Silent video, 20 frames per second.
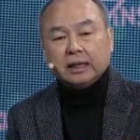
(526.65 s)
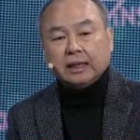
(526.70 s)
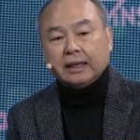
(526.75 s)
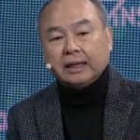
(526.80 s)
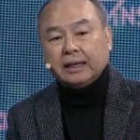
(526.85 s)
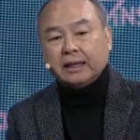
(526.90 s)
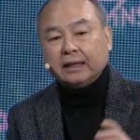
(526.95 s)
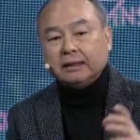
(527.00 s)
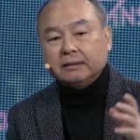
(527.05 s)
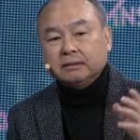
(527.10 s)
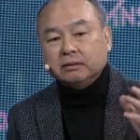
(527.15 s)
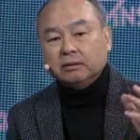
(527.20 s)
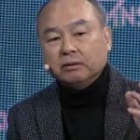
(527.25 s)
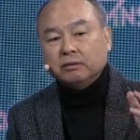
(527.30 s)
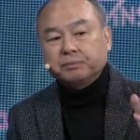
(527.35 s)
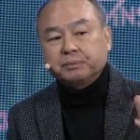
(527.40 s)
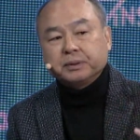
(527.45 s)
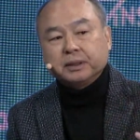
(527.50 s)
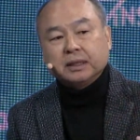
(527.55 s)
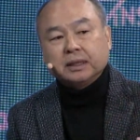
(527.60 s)
And
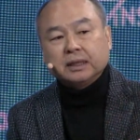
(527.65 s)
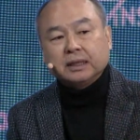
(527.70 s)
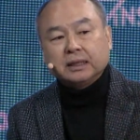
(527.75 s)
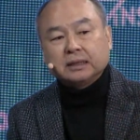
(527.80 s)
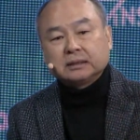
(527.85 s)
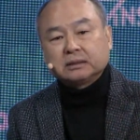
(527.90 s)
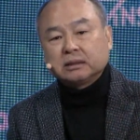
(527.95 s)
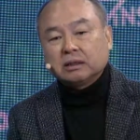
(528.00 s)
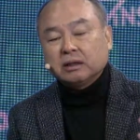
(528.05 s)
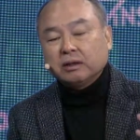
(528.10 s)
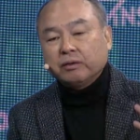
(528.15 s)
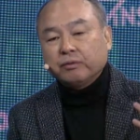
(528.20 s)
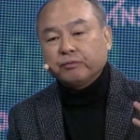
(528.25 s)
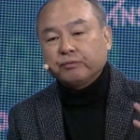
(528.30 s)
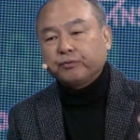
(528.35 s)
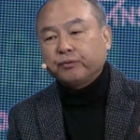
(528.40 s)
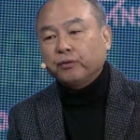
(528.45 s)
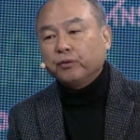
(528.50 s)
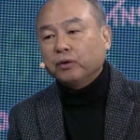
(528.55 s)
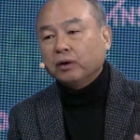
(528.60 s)
OpenAI has
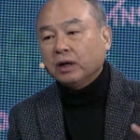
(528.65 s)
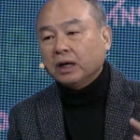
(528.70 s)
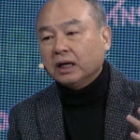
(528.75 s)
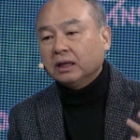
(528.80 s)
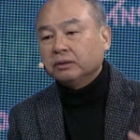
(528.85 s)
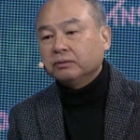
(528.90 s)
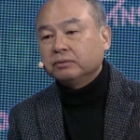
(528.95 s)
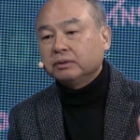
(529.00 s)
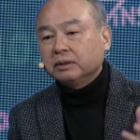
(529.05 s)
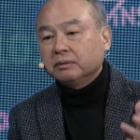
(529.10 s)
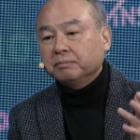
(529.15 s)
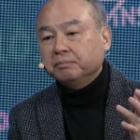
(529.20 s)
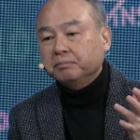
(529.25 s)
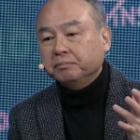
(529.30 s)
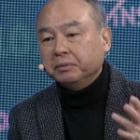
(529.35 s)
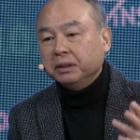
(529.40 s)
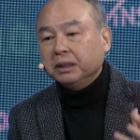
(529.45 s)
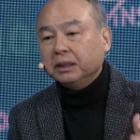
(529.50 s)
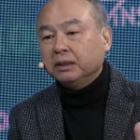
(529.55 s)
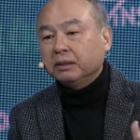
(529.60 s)
400
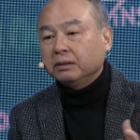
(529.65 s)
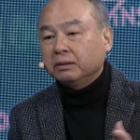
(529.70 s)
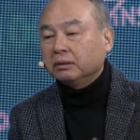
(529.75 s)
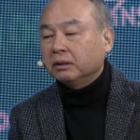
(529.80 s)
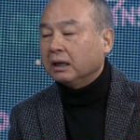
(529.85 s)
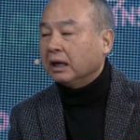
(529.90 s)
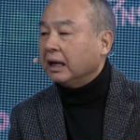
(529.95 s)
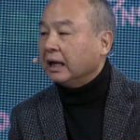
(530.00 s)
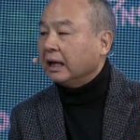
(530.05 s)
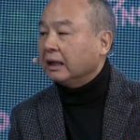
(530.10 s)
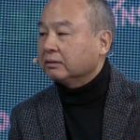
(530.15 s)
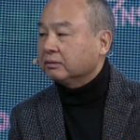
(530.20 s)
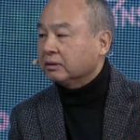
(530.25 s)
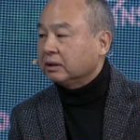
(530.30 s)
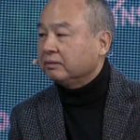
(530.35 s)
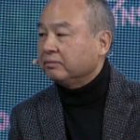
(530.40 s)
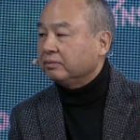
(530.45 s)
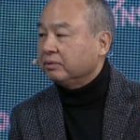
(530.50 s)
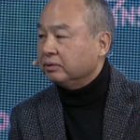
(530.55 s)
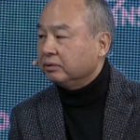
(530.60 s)
million
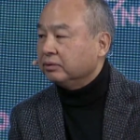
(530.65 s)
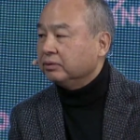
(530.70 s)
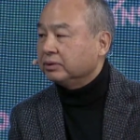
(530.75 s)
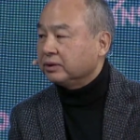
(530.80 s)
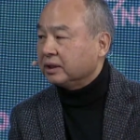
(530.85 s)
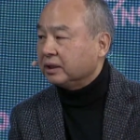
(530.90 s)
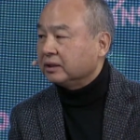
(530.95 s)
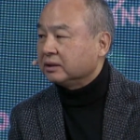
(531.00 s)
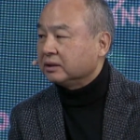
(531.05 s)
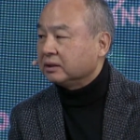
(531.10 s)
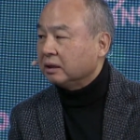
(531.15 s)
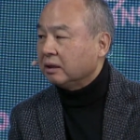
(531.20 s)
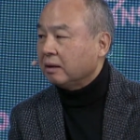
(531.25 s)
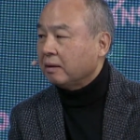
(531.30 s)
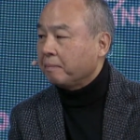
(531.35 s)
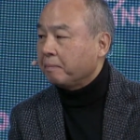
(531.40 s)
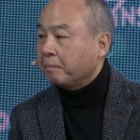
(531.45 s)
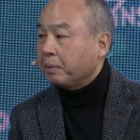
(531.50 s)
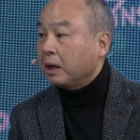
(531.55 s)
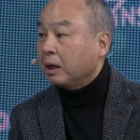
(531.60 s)
active users
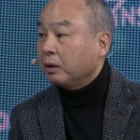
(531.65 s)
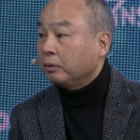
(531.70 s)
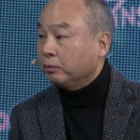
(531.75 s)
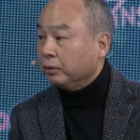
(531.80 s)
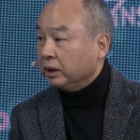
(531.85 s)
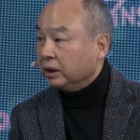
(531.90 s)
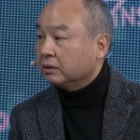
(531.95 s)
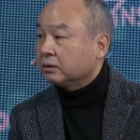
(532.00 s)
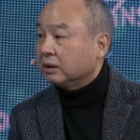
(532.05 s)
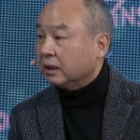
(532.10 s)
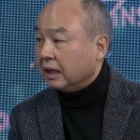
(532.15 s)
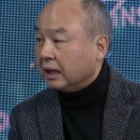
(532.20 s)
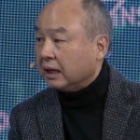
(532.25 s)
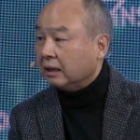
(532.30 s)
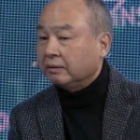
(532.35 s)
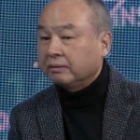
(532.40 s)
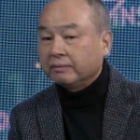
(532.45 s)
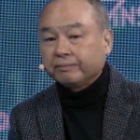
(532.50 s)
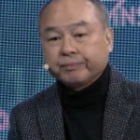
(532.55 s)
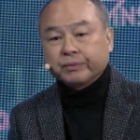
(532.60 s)
per week now,
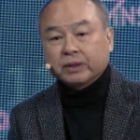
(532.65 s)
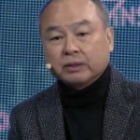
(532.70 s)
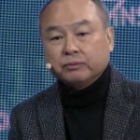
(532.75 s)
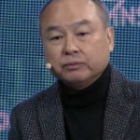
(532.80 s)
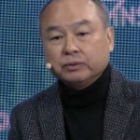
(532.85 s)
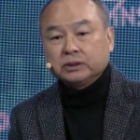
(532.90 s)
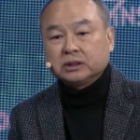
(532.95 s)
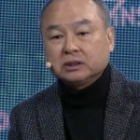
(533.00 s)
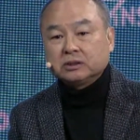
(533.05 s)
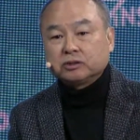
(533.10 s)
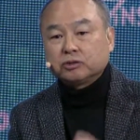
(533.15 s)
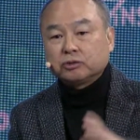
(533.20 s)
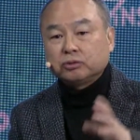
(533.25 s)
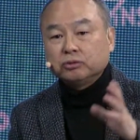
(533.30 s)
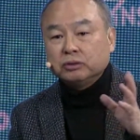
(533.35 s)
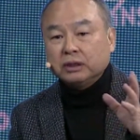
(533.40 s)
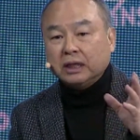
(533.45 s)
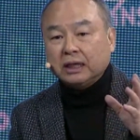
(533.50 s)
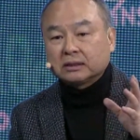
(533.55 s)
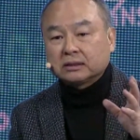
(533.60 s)
which is
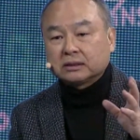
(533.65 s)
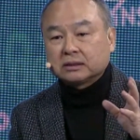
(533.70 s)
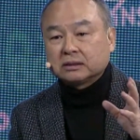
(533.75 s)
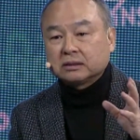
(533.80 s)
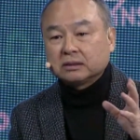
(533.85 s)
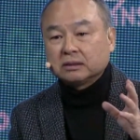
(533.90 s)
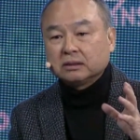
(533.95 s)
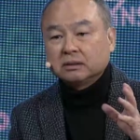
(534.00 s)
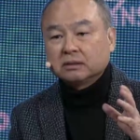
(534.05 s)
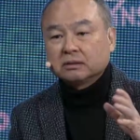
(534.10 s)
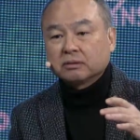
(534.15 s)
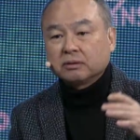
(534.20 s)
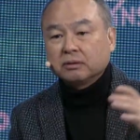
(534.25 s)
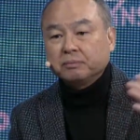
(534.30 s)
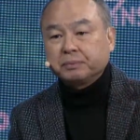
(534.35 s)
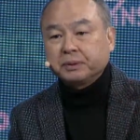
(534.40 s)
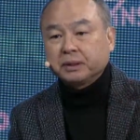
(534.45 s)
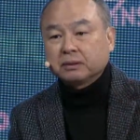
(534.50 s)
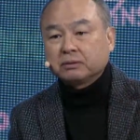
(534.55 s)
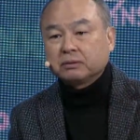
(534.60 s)
2x
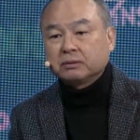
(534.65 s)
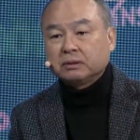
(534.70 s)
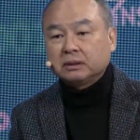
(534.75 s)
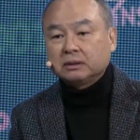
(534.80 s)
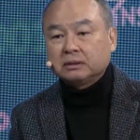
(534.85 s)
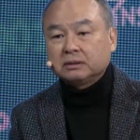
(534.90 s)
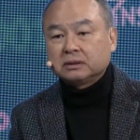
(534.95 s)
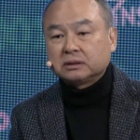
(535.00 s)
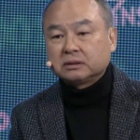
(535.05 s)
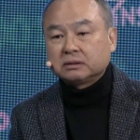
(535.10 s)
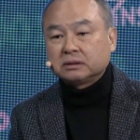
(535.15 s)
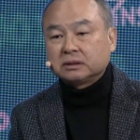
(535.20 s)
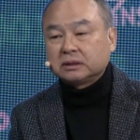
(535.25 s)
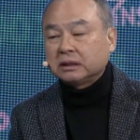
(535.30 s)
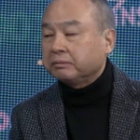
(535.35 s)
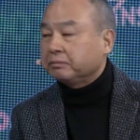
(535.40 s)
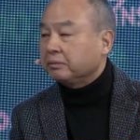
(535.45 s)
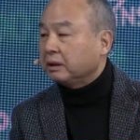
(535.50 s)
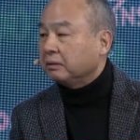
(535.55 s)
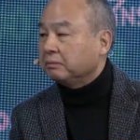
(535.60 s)
compared to
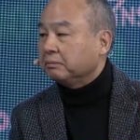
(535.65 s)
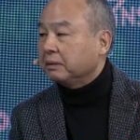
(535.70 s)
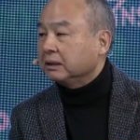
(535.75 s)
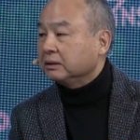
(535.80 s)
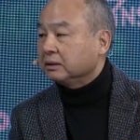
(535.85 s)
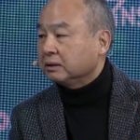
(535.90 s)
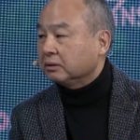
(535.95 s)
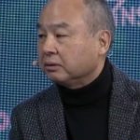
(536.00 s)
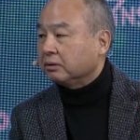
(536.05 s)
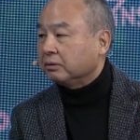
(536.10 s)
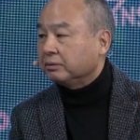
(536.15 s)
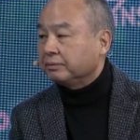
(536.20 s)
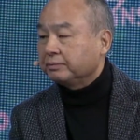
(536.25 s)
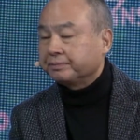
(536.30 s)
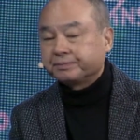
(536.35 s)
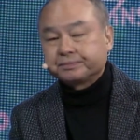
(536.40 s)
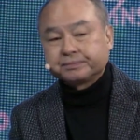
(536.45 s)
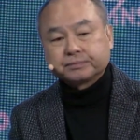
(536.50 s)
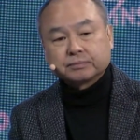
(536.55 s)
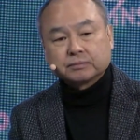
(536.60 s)
several months ago.
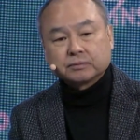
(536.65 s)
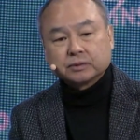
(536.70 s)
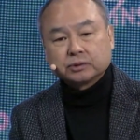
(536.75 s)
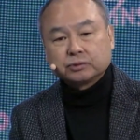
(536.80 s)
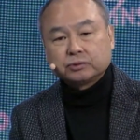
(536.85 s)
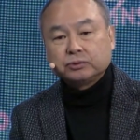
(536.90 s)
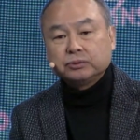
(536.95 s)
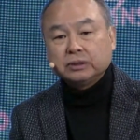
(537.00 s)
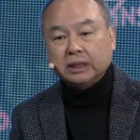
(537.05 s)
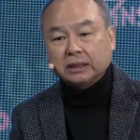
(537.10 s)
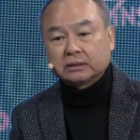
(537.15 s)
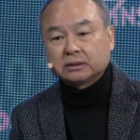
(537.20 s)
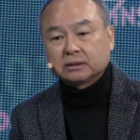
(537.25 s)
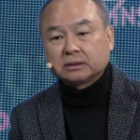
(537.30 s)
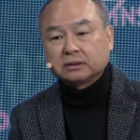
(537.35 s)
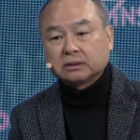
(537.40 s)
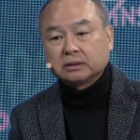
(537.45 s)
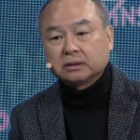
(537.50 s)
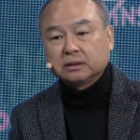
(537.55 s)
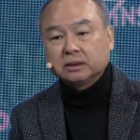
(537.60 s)

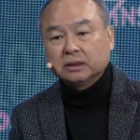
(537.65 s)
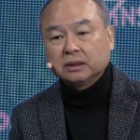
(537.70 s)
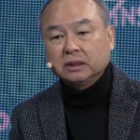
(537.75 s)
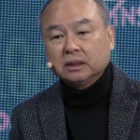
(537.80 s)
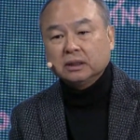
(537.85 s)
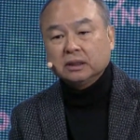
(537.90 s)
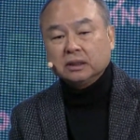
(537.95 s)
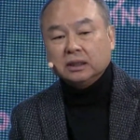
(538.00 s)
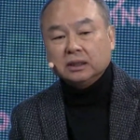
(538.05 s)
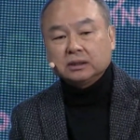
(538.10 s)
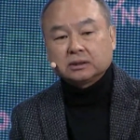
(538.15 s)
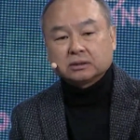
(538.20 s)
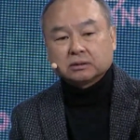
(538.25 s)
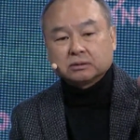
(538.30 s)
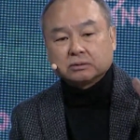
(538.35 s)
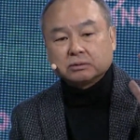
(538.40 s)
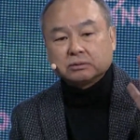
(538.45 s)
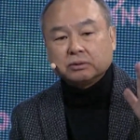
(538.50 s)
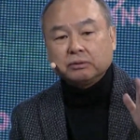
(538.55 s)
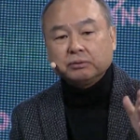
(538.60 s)
2x. It's
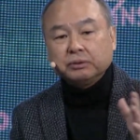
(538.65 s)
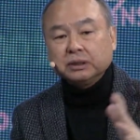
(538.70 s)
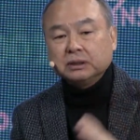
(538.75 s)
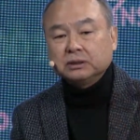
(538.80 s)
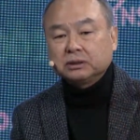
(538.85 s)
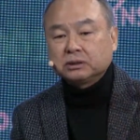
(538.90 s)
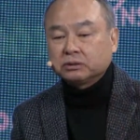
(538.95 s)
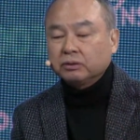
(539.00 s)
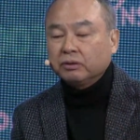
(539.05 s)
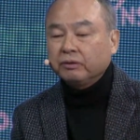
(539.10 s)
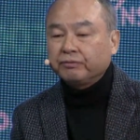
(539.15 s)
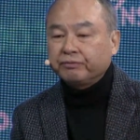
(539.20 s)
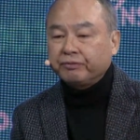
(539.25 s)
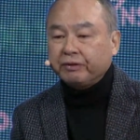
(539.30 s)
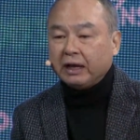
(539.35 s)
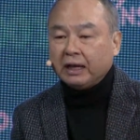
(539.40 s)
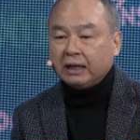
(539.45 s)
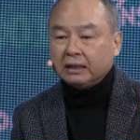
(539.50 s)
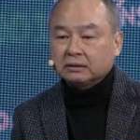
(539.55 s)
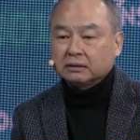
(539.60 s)
growing so
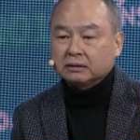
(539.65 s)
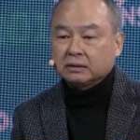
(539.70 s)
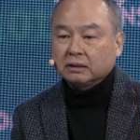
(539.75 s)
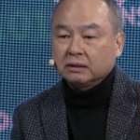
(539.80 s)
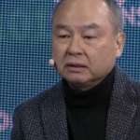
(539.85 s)
fast.